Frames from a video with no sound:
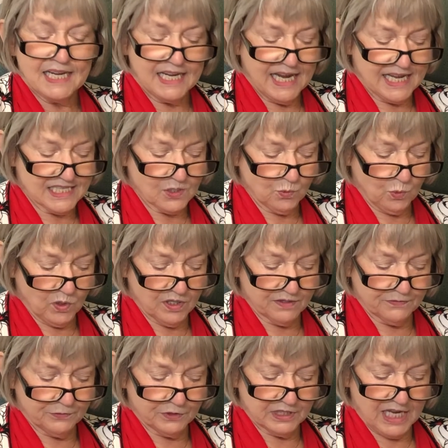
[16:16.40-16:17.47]
it has a
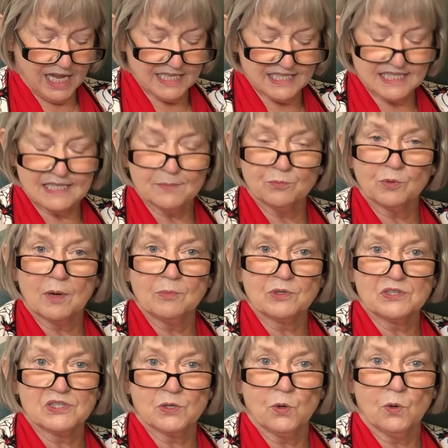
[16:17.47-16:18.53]
wonderful non-slip rubber
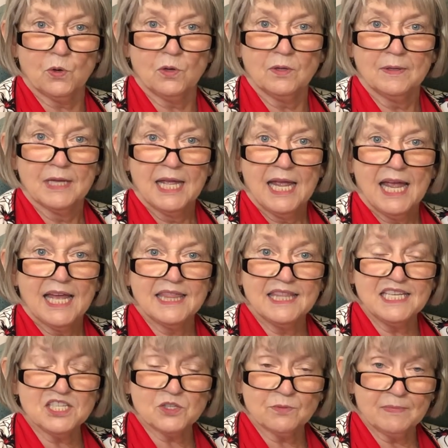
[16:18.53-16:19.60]
sole, and
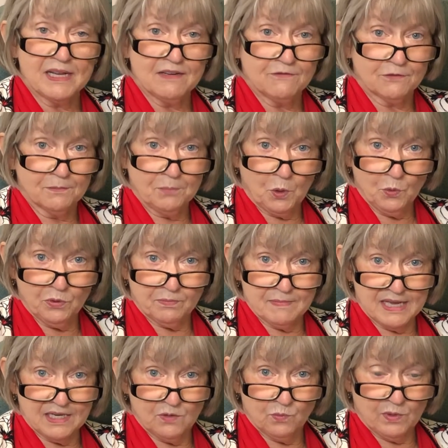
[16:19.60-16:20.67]
these are made for both
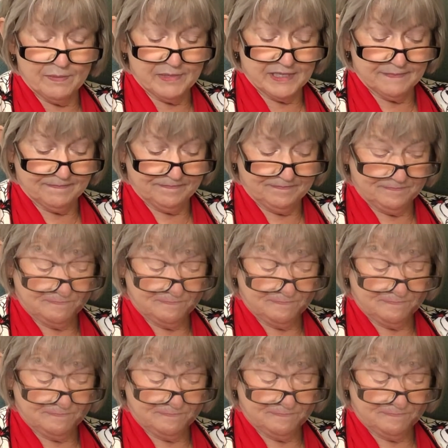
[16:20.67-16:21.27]
men and women.